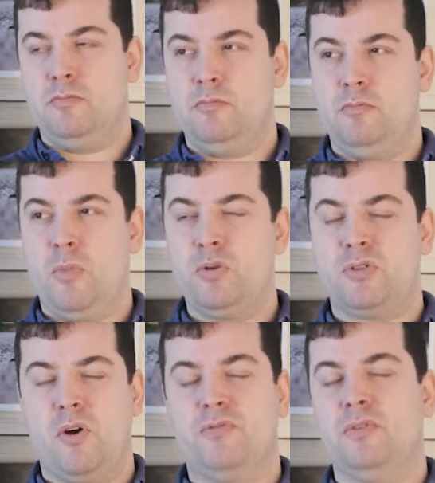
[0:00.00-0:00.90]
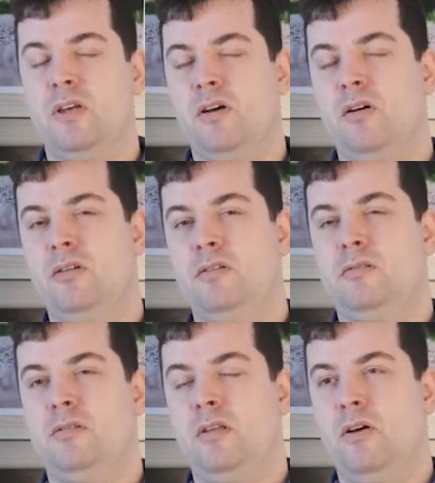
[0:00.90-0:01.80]
most often
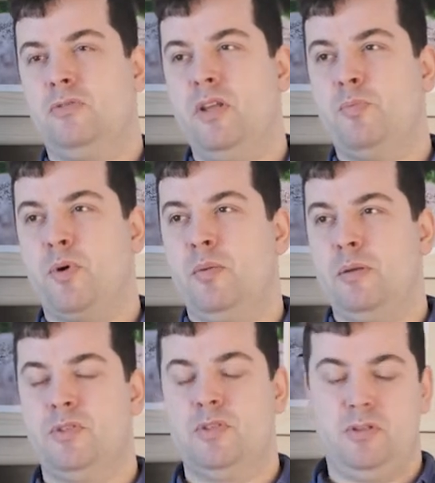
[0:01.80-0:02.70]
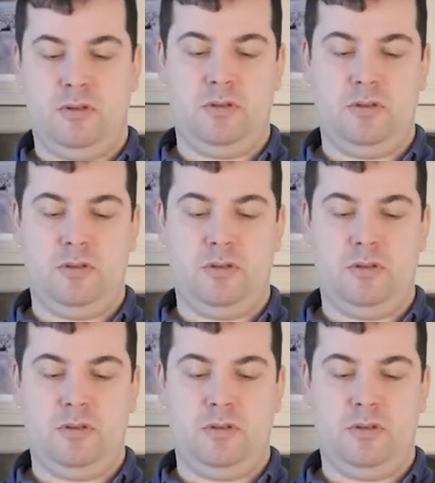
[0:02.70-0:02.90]
there are three problems.